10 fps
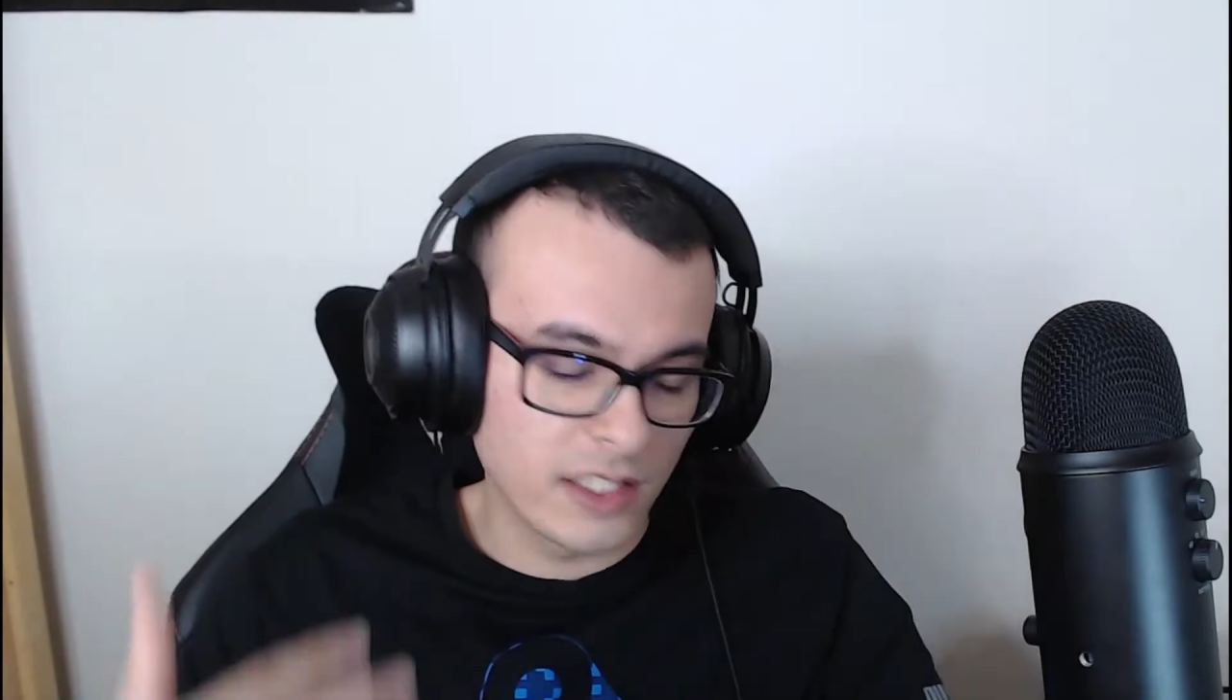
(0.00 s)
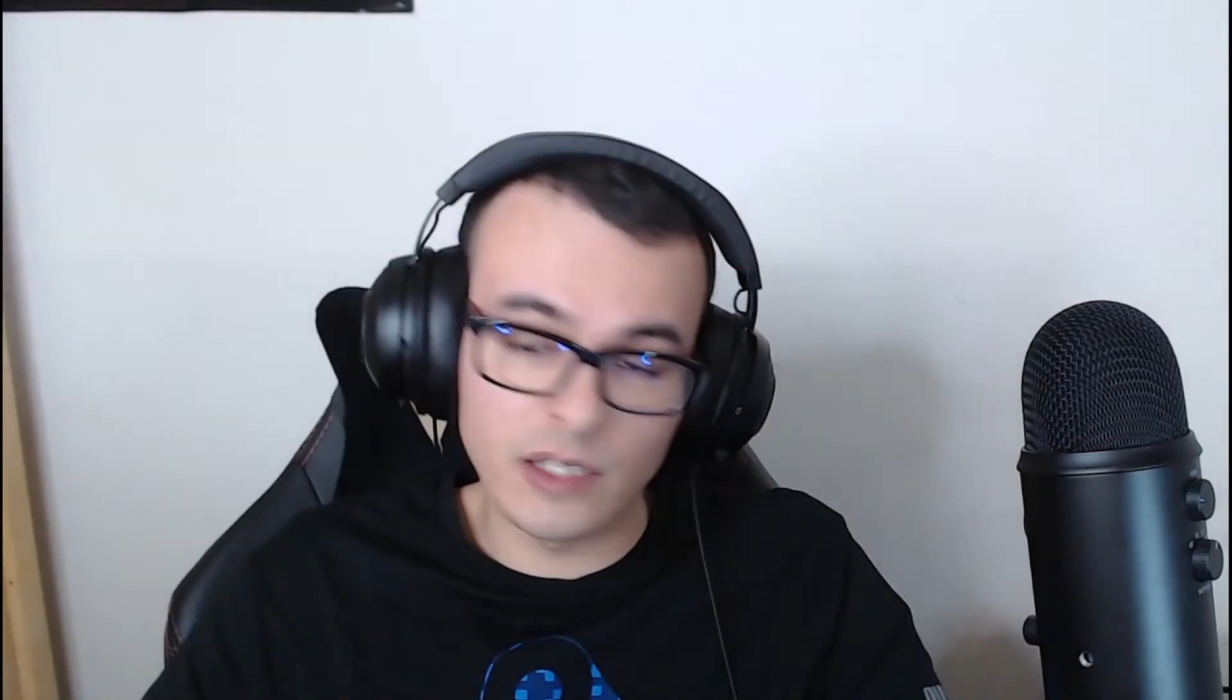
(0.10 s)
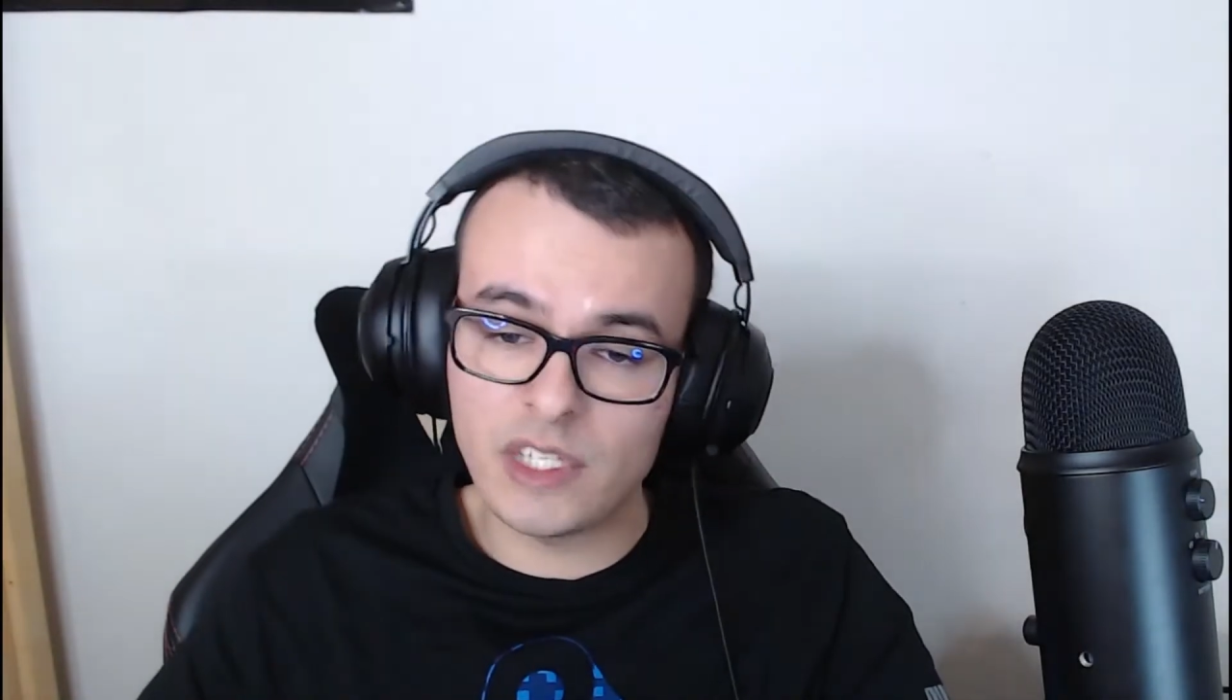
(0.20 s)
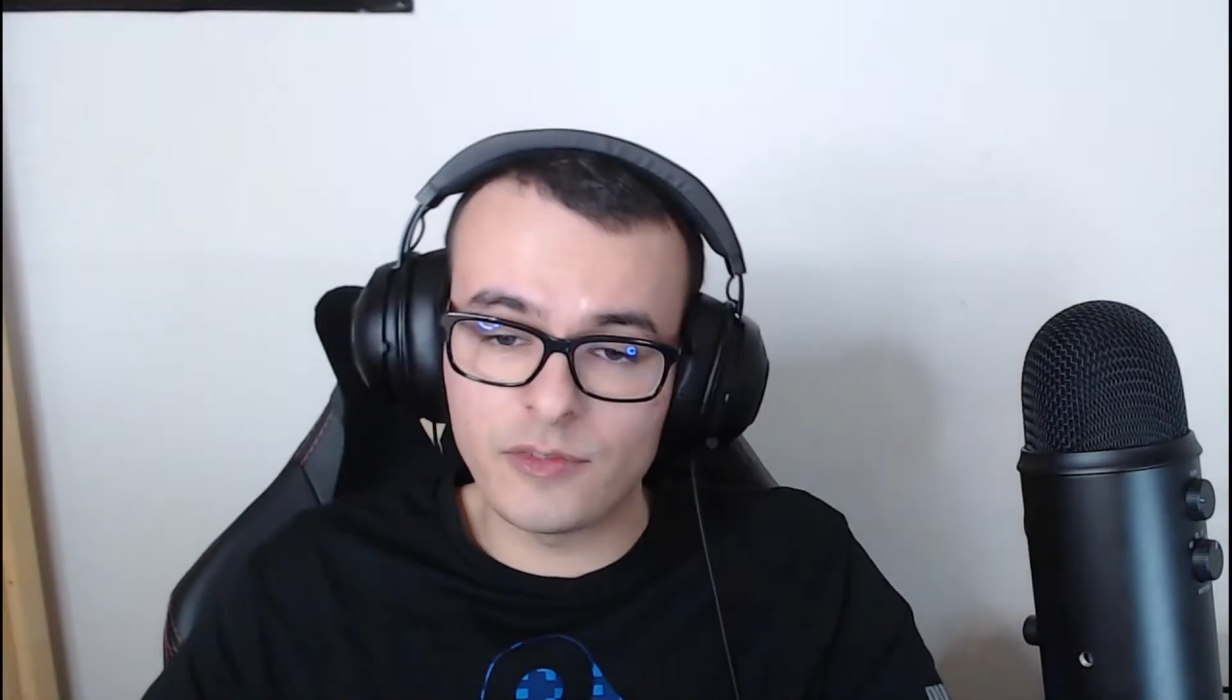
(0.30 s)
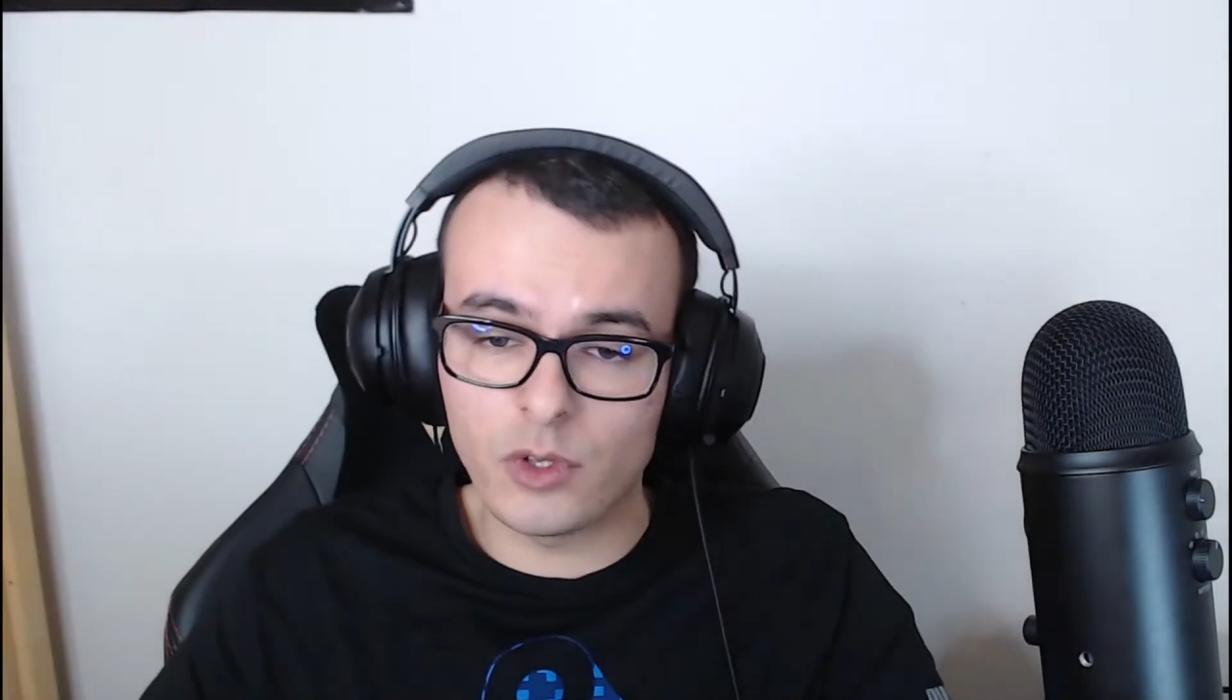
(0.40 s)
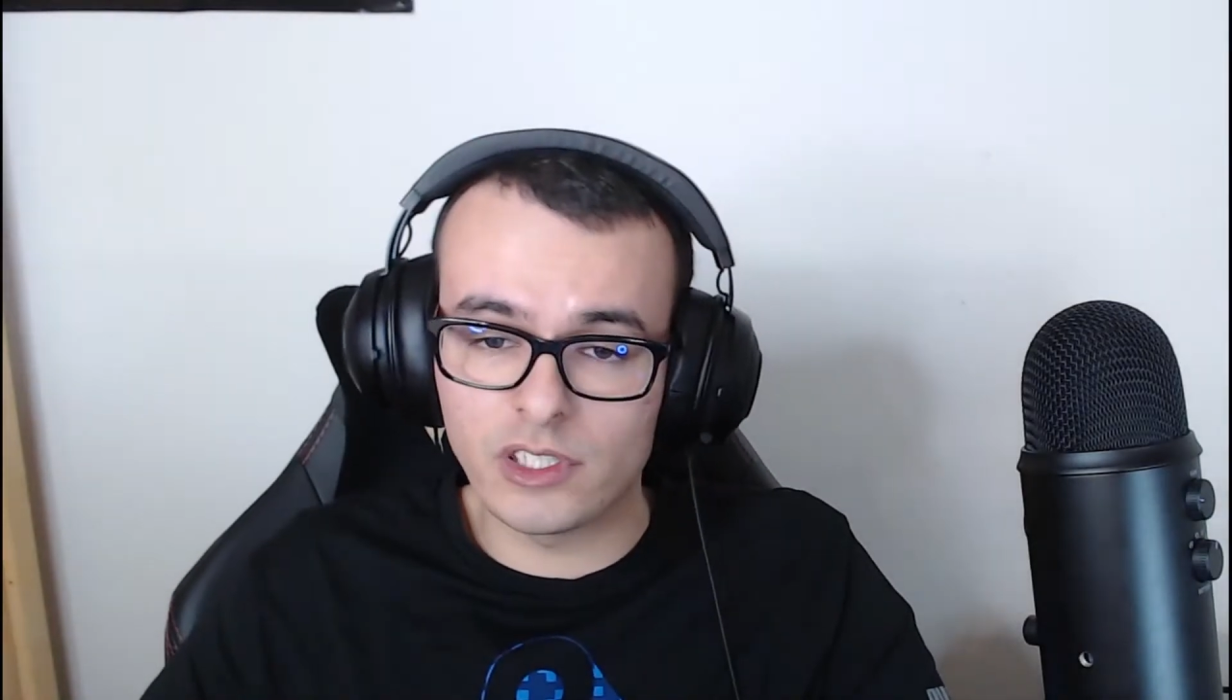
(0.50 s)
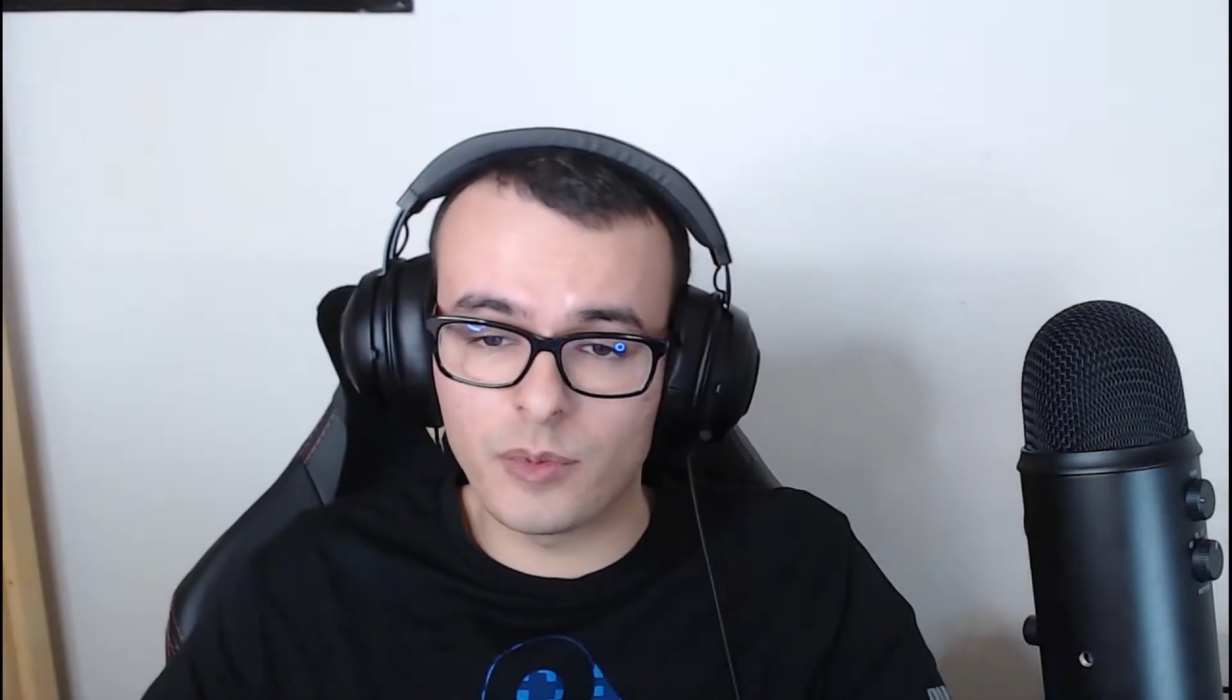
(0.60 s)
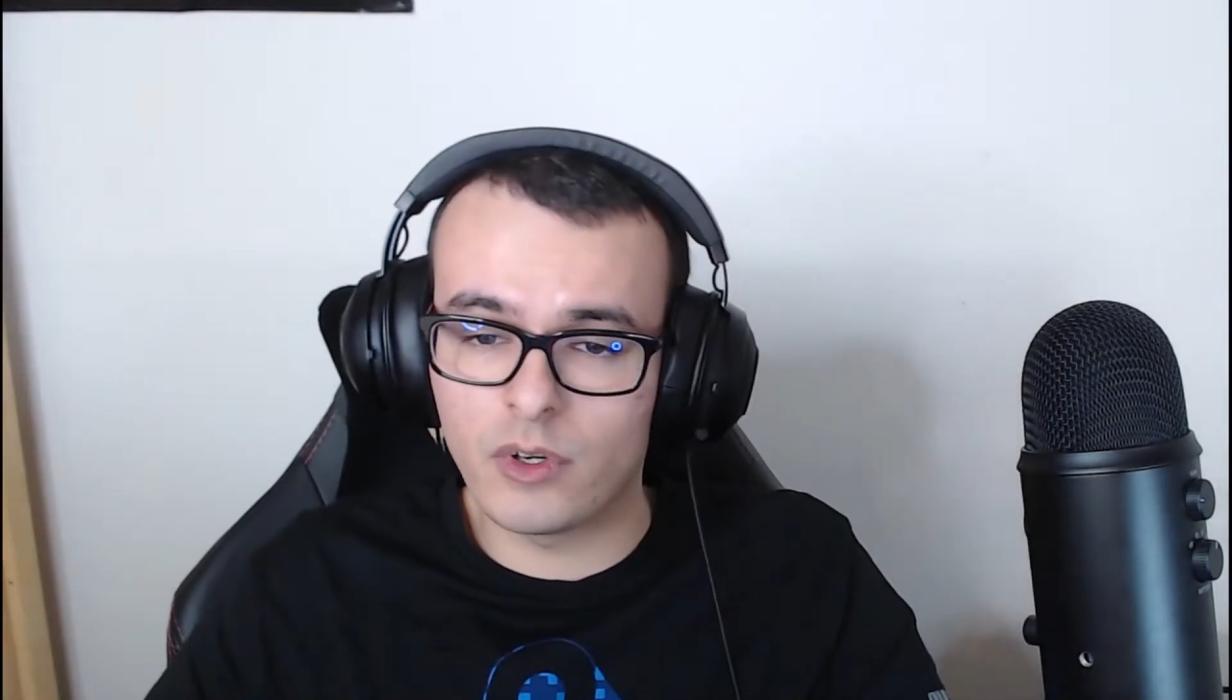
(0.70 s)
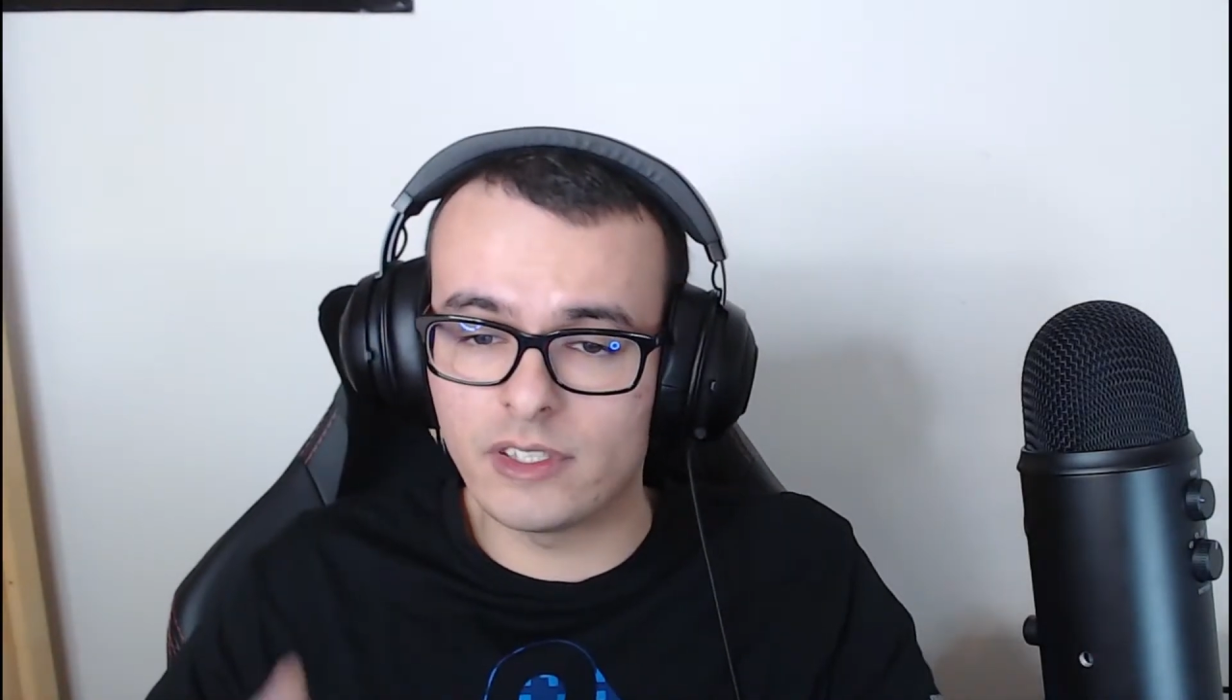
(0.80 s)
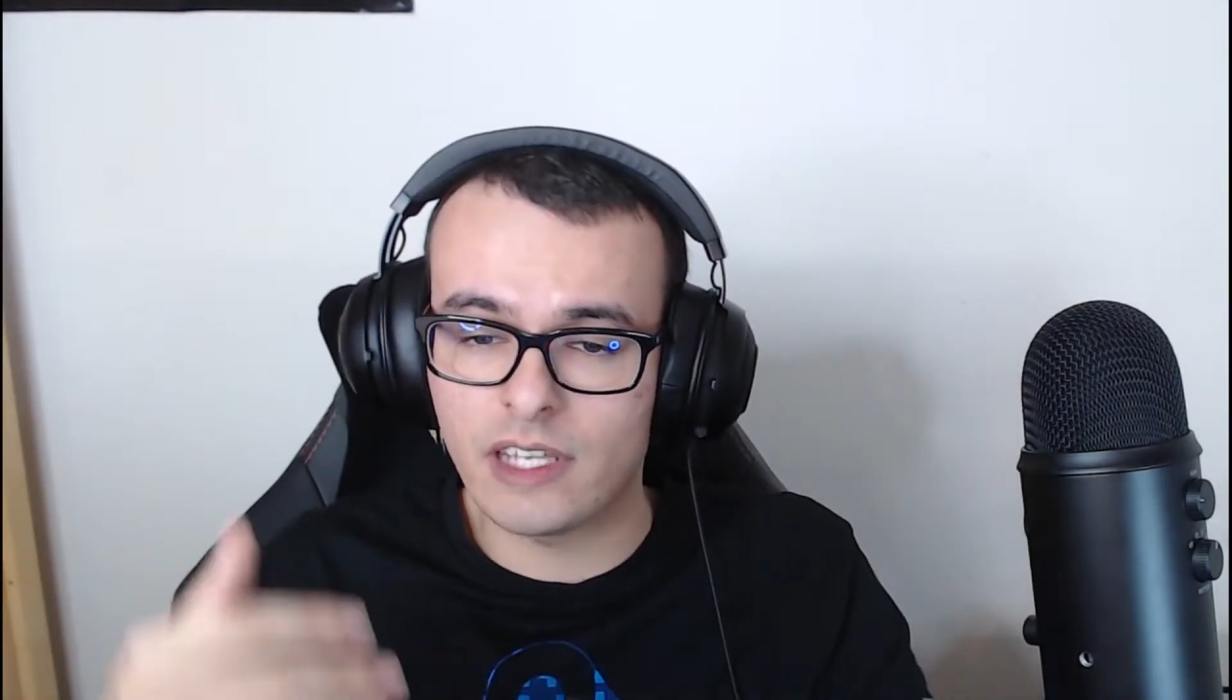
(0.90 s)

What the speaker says: of these full art supporters